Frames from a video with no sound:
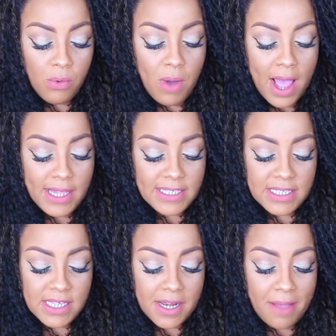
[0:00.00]
Why is
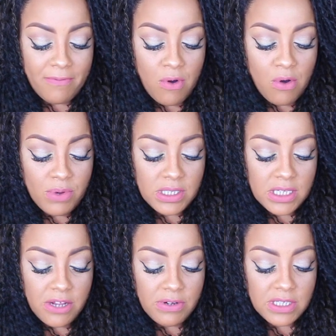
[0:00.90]
it that I'm
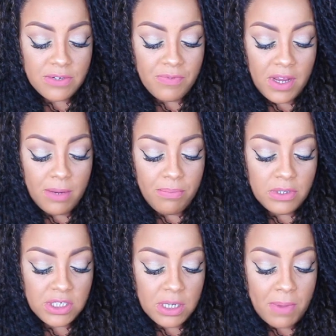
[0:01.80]
always hearing some random
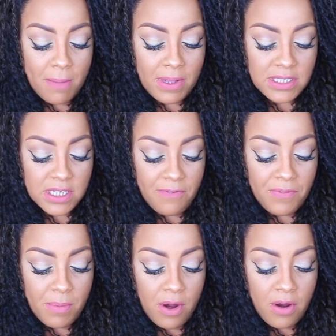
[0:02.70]
bullshit about myself
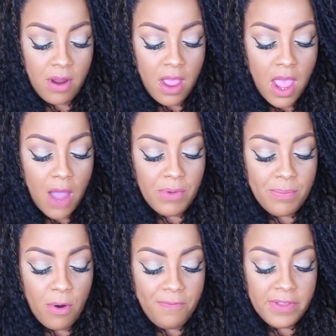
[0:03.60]
from her, and we
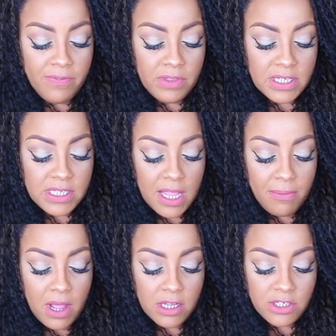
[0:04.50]
both live in the
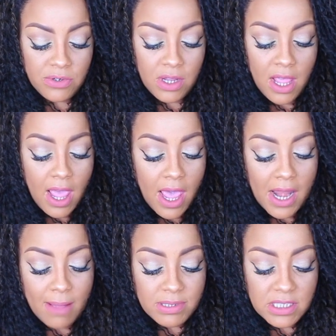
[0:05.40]
same country,
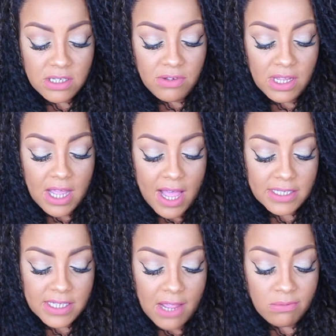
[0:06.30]
and I'm still in
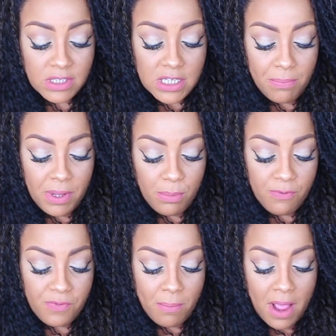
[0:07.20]
contact with some
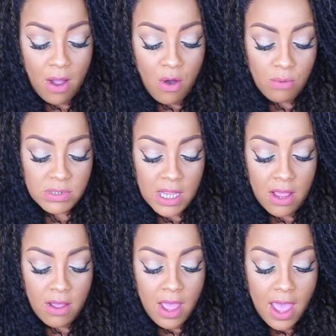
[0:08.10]
people from my
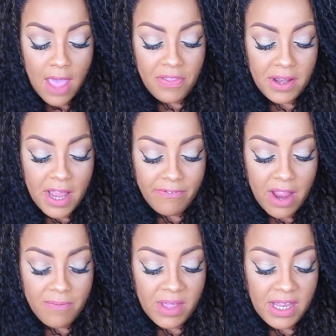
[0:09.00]
hometown, and they never
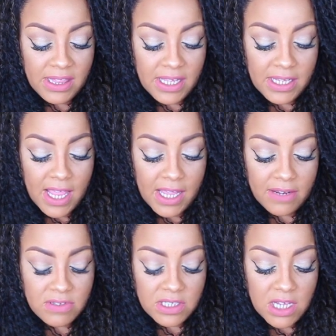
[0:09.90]
have anything
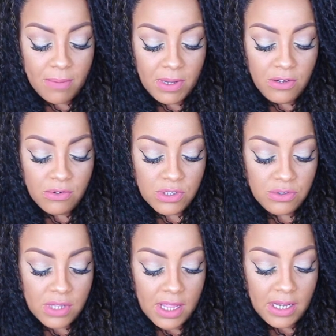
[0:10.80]
negative to tell me, nor
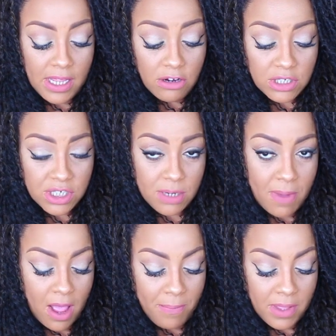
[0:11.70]
do they hear shit
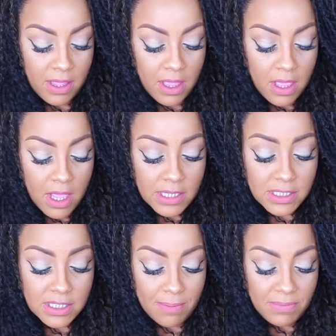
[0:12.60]
about me?
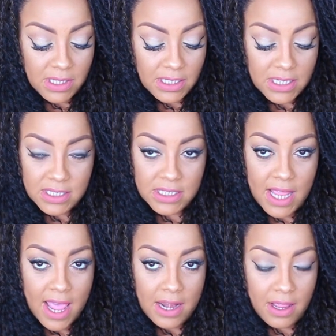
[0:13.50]
Something doesn't
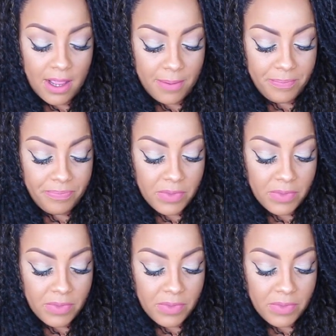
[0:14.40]
add up.